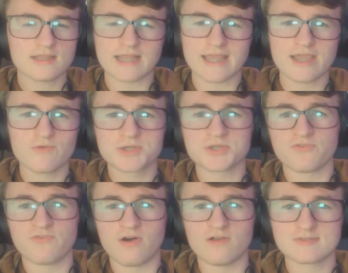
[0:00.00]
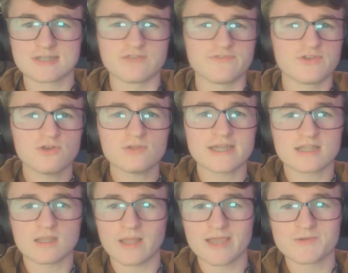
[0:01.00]
Language evolves, and if you don't like the
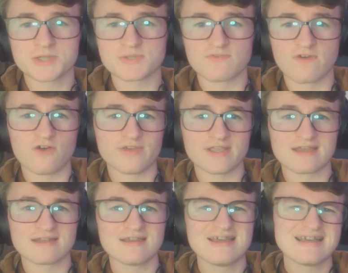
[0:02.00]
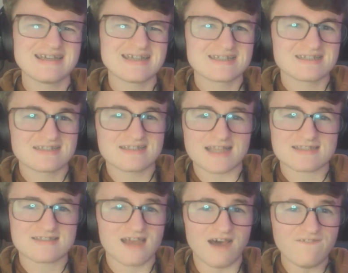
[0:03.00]
language it's evolving in, that's
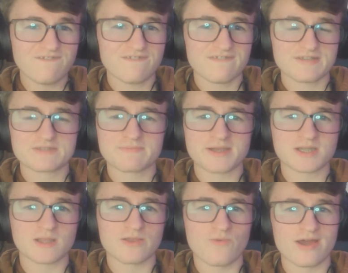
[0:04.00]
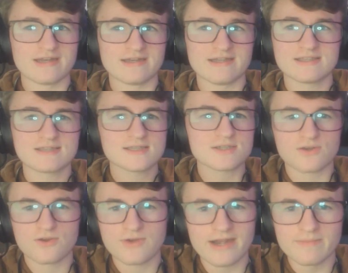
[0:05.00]
tough, especially when it doesn't
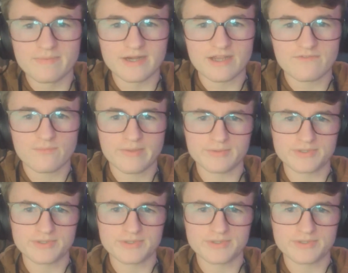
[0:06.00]
hurt anybody for people to